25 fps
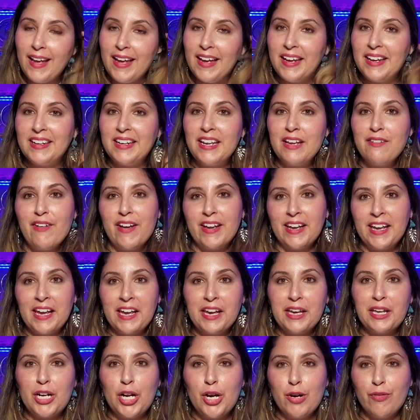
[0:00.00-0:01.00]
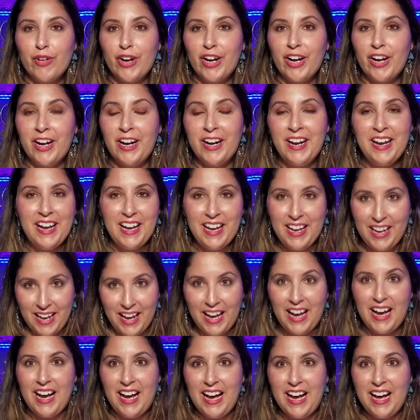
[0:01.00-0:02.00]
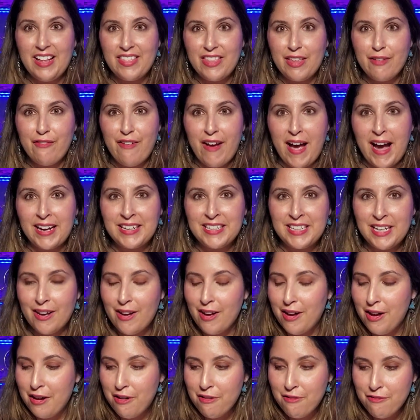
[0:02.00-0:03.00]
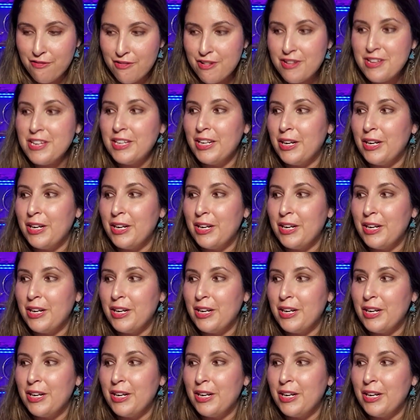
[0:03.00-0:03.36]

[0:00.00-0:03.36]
And if I can get over the fact of,